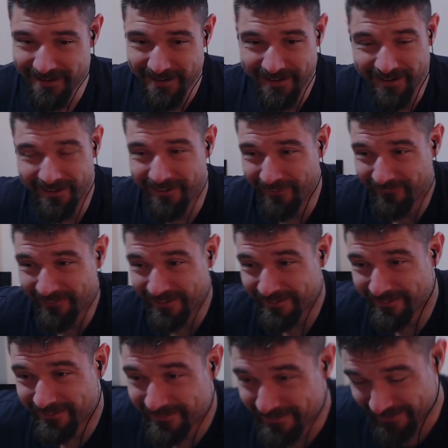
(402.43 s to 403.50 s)
oh my
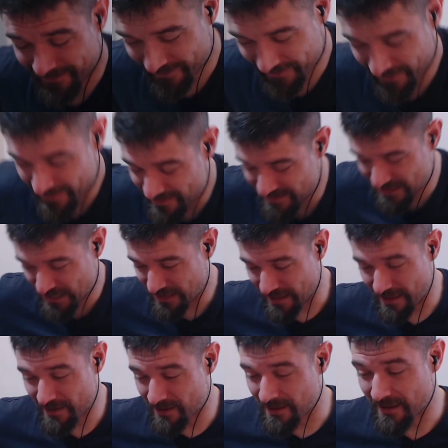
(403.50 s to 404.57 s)
goodness. It's just
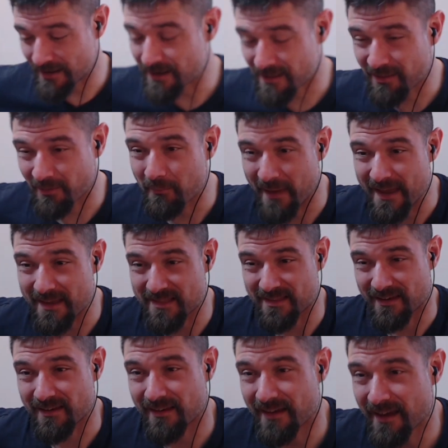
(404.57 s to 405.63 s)
it is
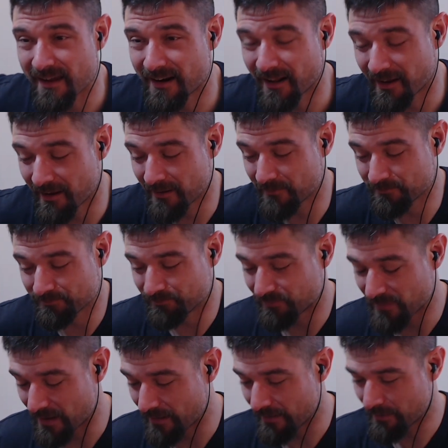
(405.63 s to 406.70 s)
amazing. And
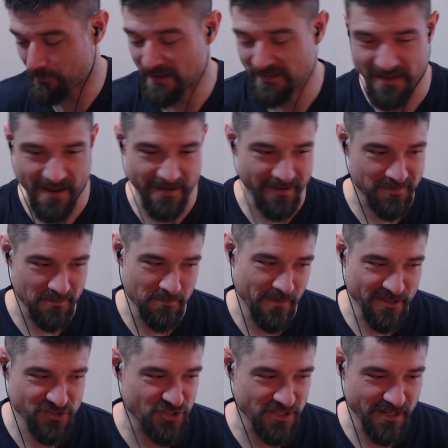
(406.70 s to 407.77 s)
I my dad hasn't
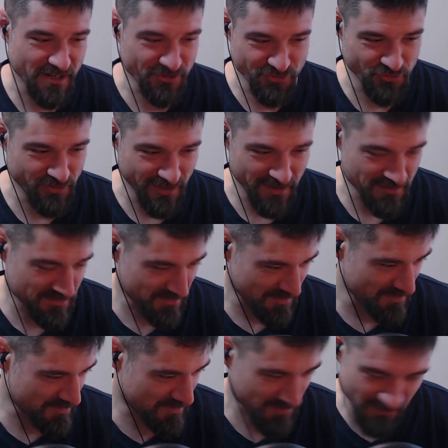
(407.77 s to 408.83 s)
mentioned Andrew Tate
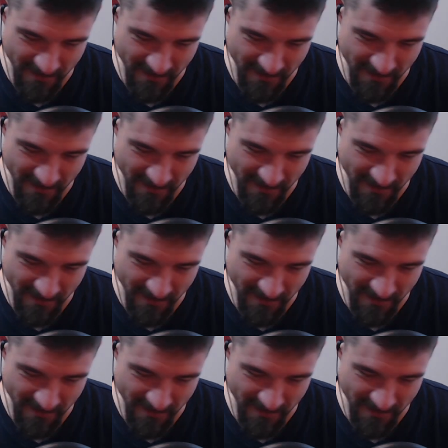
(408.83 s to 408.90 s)
since.